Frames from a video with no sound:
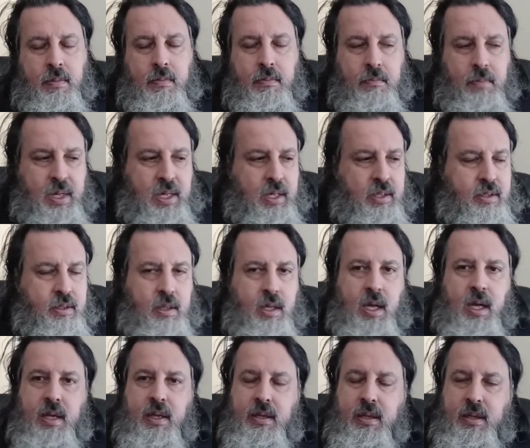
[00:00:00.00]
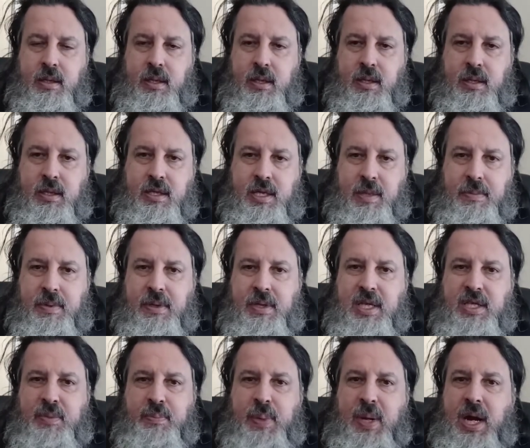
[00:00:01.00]
but it's not something
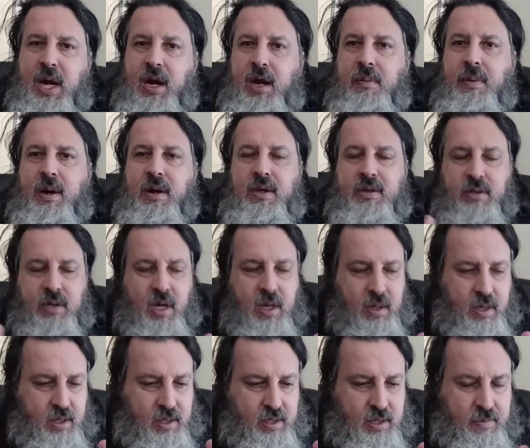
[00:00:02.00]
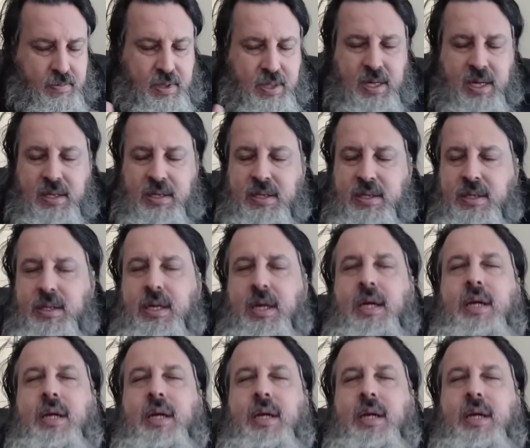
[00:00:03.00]
that's paramount. It's not something that's